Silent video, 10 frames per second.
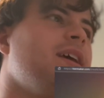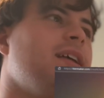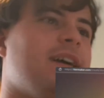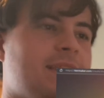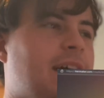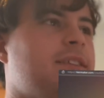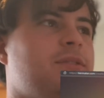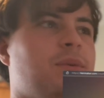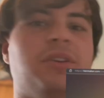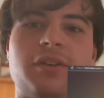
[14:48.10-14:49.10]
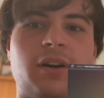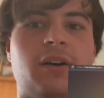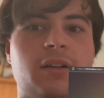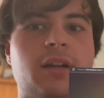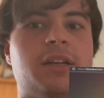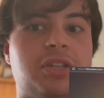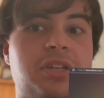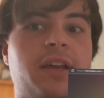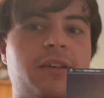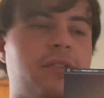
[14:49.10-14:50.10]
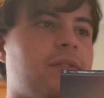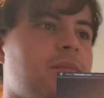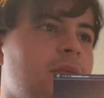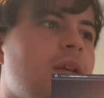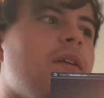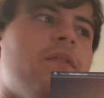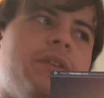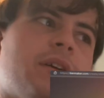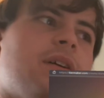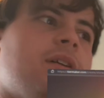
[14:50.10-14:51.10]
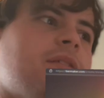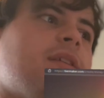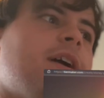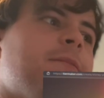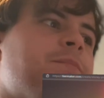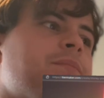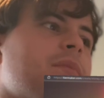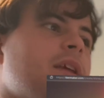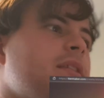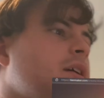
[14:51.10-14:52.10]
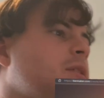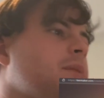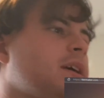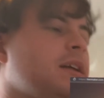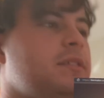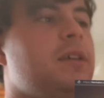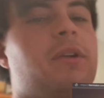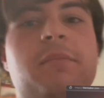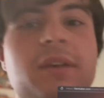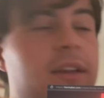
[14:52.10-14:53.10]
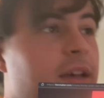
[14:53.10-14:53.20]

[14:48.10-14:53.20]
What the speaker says: Like, that's what you call a chase. Or the Cars line. Oh my god. See what I mean?